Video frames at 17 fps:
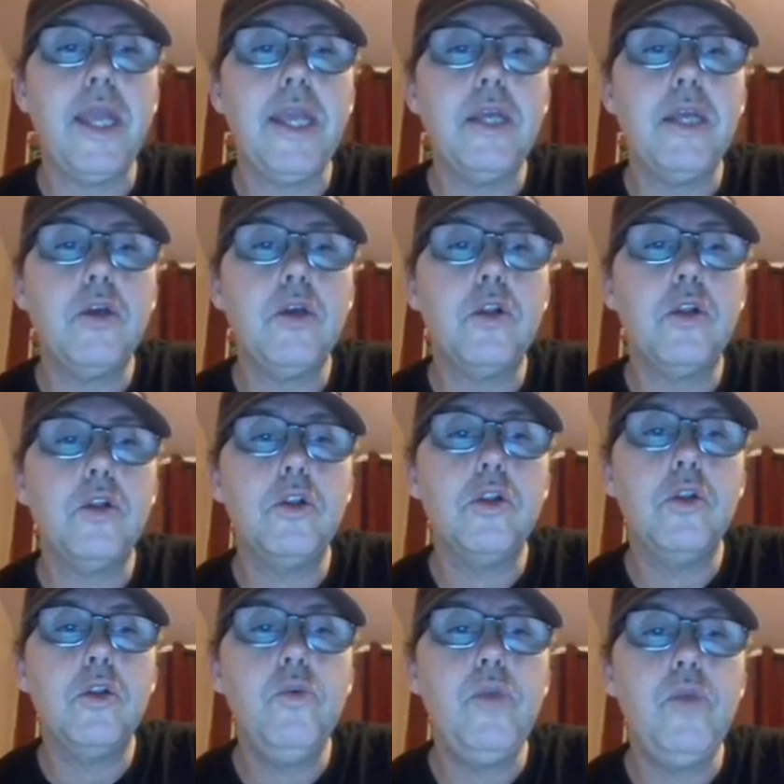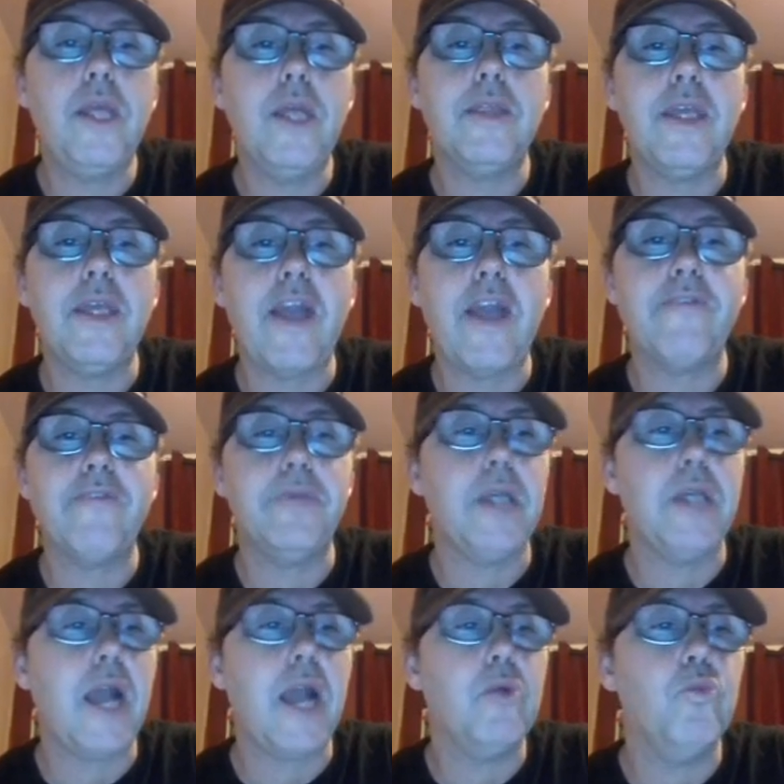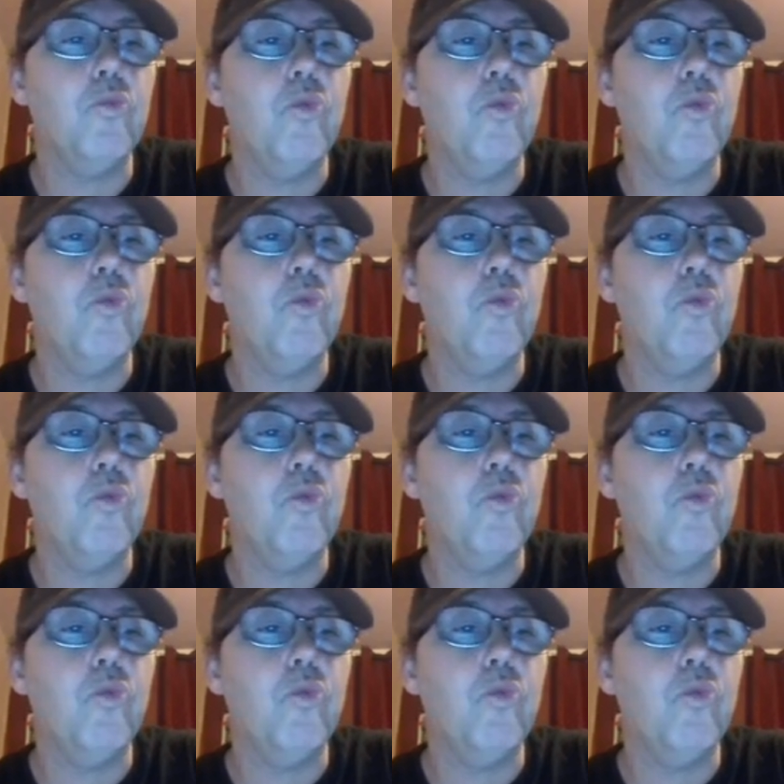including the FBI,